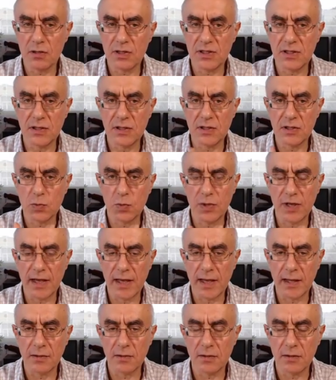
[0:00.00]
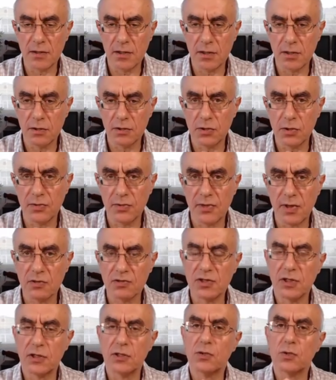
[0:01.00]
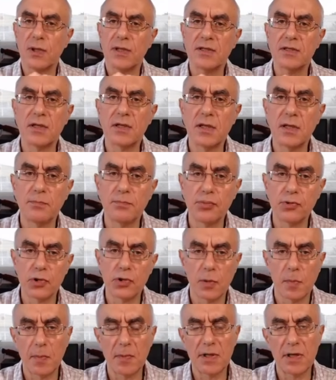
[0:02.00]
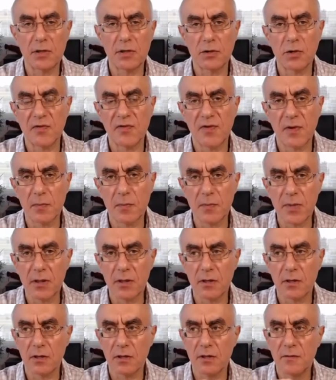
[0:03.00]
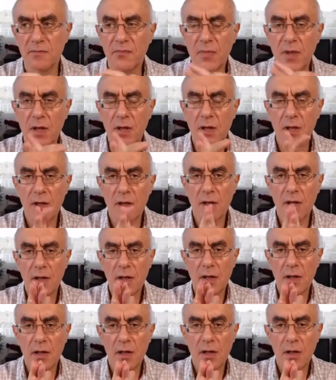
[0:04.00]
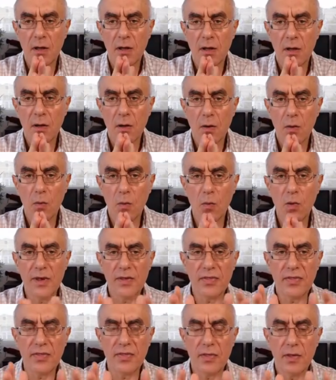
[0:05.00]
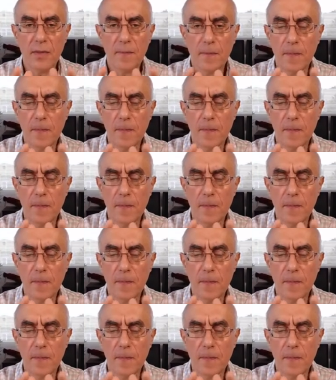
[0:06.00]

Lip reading: since we entered the year 2020, probably are not familiar with